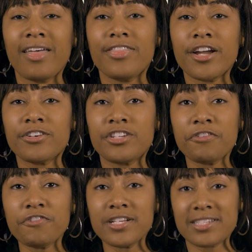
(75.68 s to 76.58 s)
There are
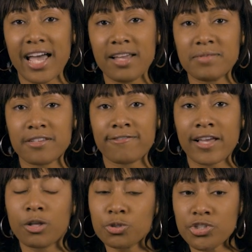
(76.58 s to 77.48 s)
different types of
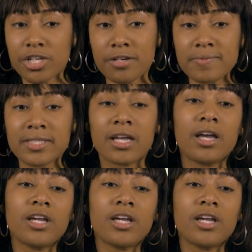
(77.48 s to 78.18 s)
fellowships.